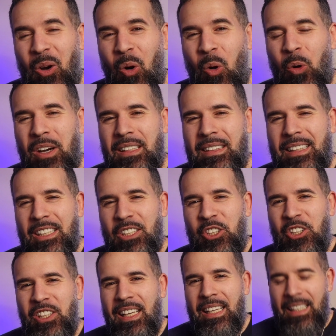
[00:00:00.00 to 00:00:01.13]
Or is this
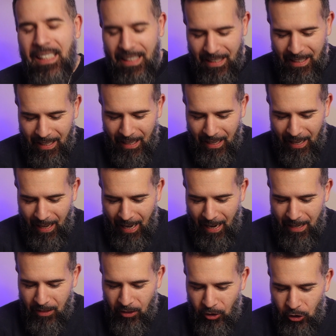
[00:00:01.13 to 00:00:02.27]
shit
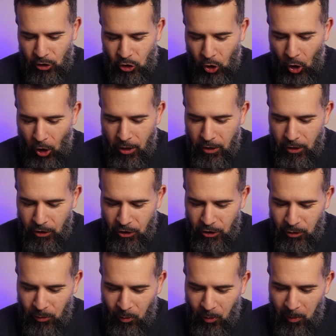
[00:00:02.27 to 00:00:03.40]
either tarnish
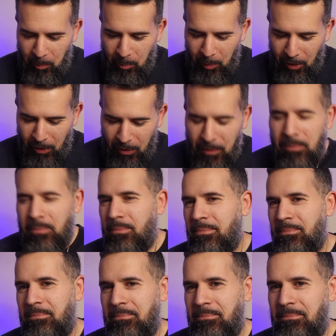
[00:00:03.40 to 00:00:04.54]
or burn.
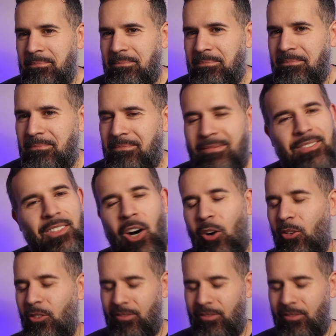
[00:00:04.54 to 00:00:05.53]
No.